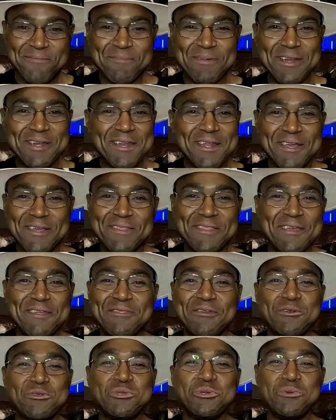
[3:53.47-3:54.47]
but
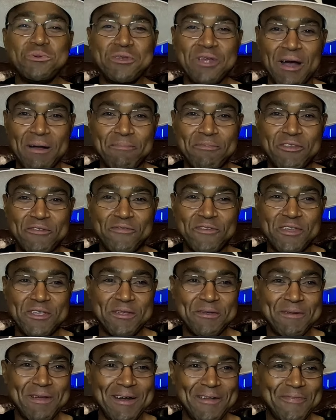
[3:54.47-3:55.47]
they're too dumb to
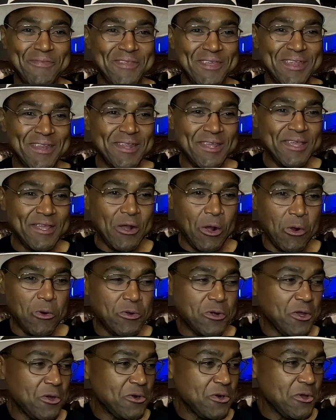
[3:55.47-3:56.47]
figure out that,
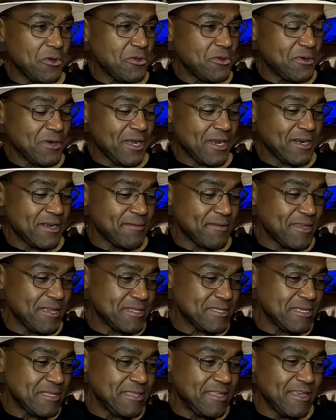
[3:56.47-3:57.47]
oh, no, you're not going to
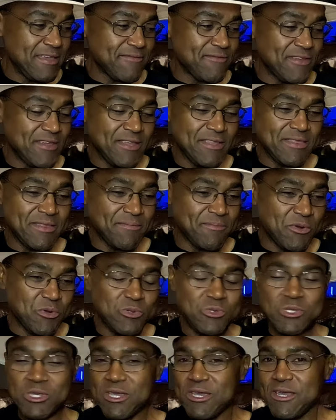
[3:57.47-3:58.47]
get to live in the
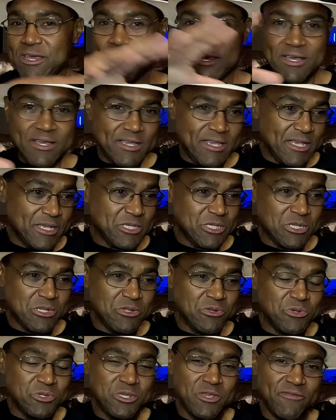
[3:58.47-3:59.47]
most
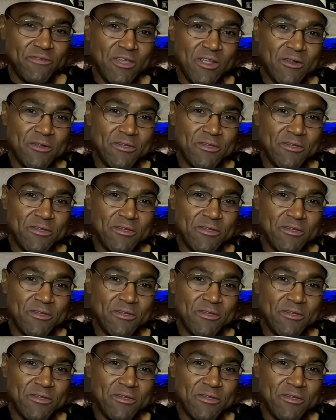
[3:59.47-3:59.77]
exclusive